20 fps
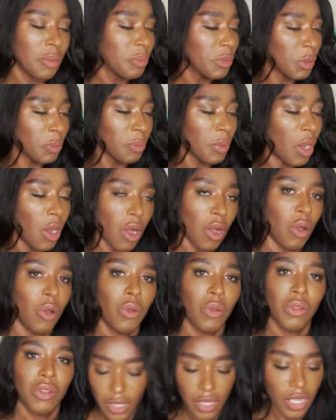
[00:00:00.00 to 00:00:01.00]
them
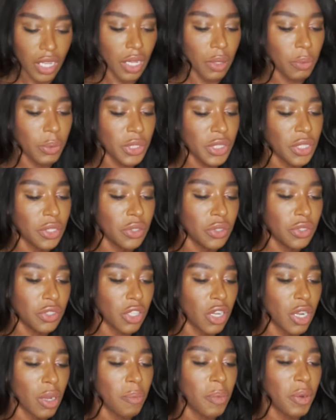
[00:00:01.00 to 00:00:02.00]
all. I wish I could
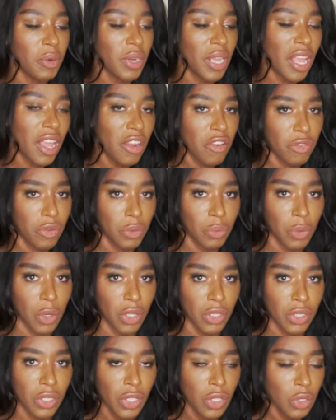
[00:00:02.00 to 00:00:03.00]
talk about
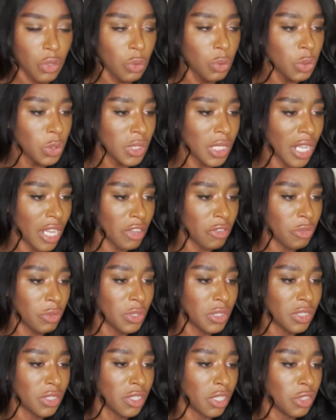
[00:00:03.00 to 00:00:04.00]
everyone whose life
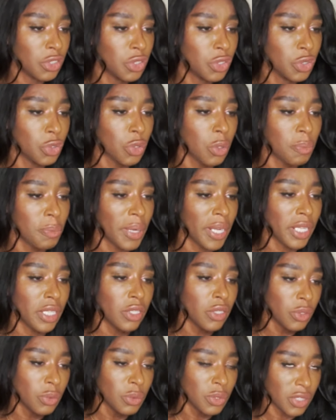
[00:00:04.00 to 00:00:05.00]
was cut short by a
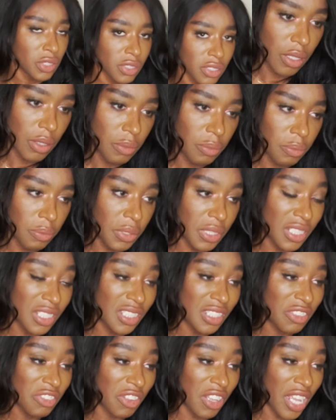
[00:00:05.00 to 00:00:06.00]
loser.
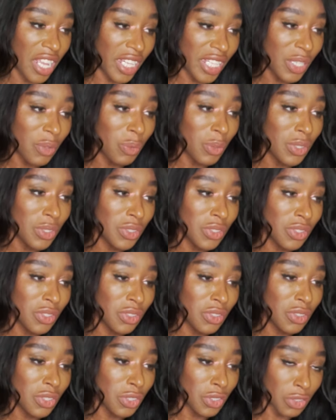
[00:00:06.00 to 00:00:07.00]
Because if anyone
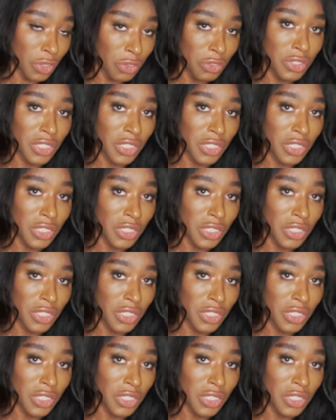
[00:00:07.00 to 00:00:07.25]
deserves